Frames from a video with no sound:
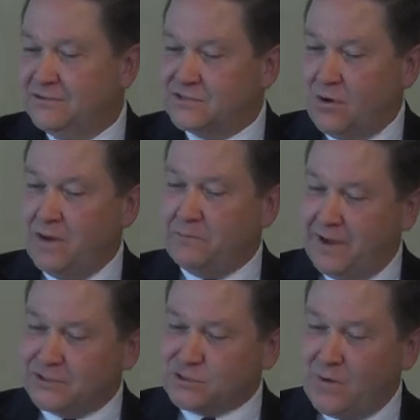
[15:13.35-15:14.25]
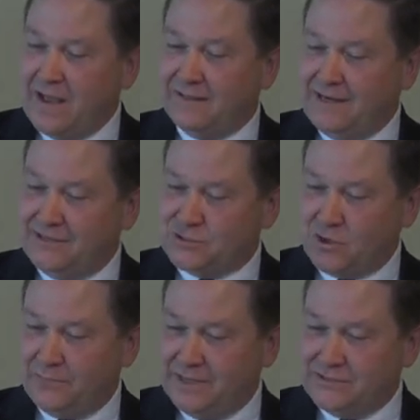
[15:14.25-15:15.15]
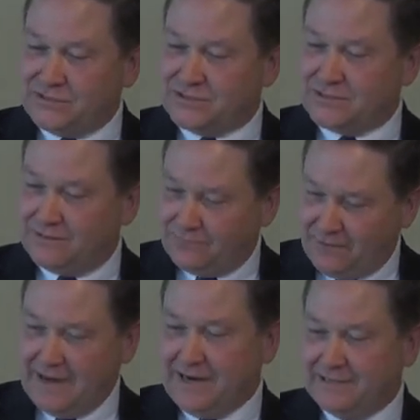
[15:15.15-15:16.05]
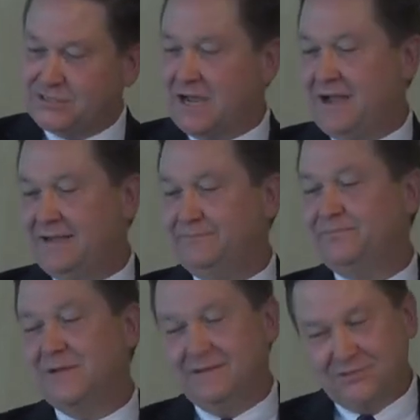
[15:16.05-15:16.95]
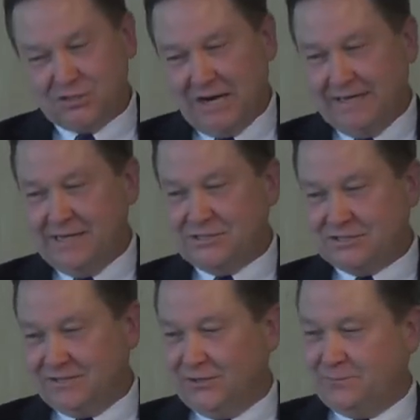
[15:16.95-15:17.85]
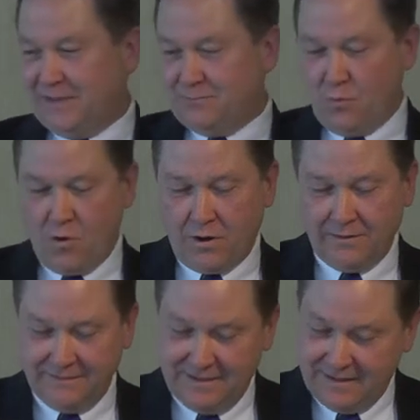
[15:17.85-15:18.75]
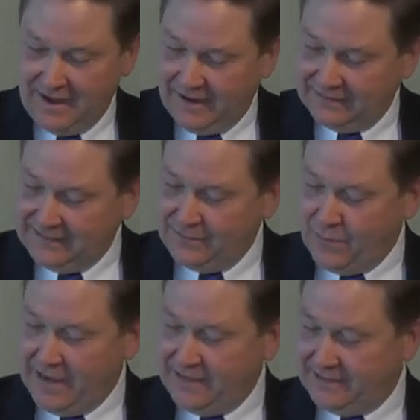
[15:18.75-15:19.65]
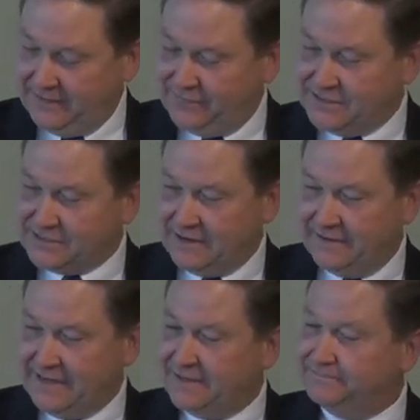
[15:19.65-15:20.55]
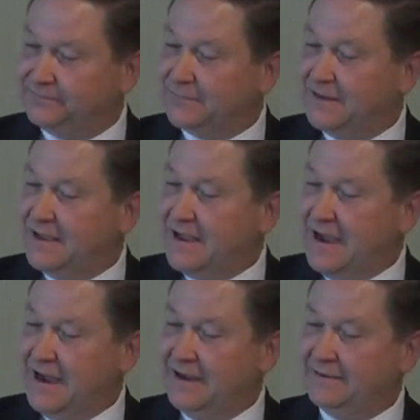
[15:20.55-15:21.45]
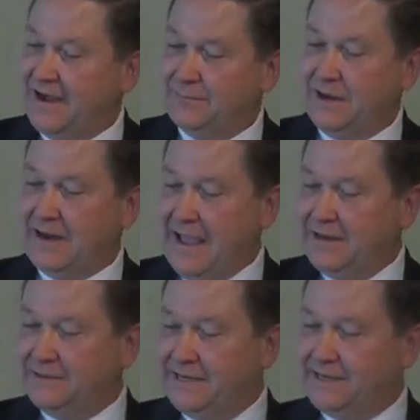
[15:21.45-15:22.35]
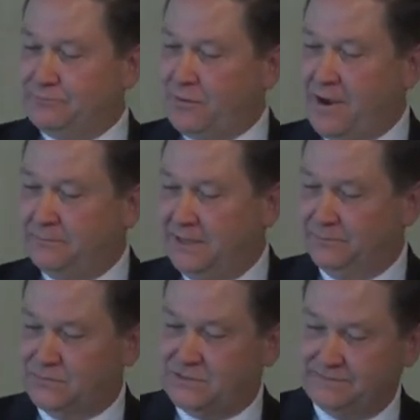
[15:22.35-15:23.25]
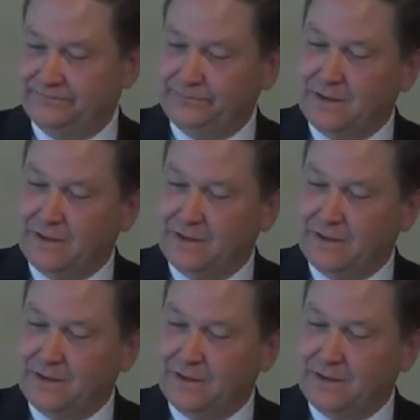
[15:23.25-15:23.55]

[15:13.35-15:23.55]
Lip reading: So on punctuality, Germans, right on time. Chinese, a little bit more leeway in this area. How about handling of problems?